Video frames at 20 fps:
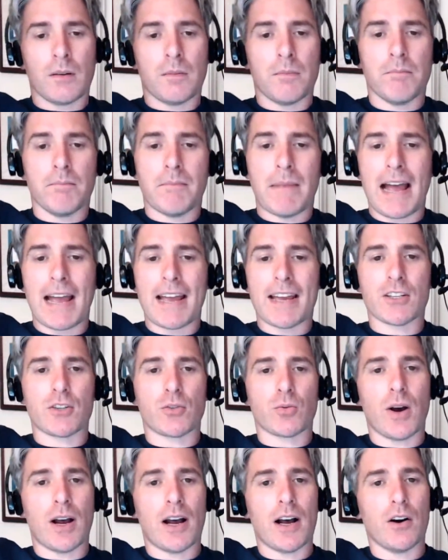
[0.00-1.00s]
May as
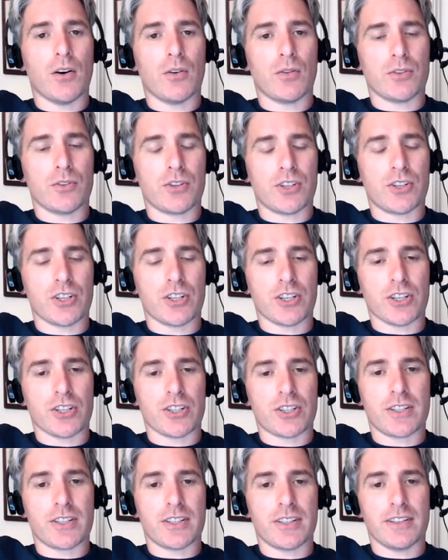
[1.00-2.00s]
well
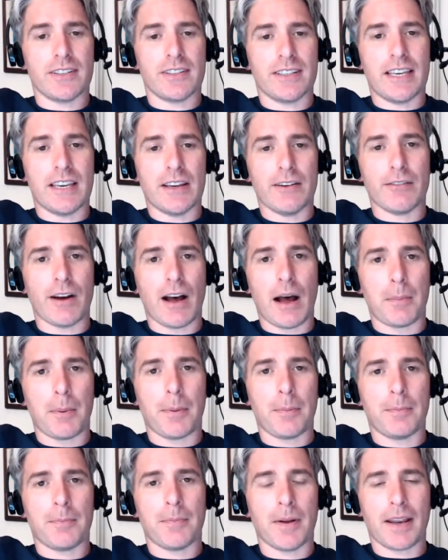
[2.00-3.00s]
just give
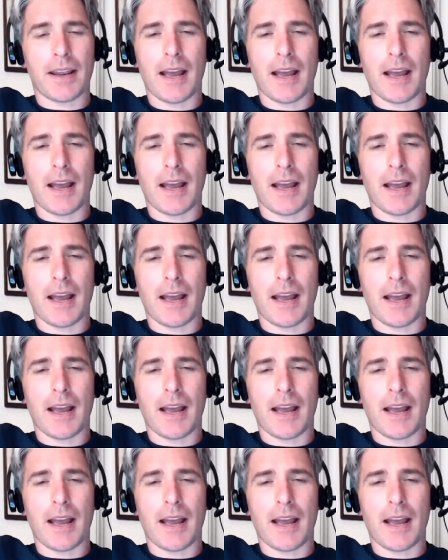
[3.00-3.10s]
up.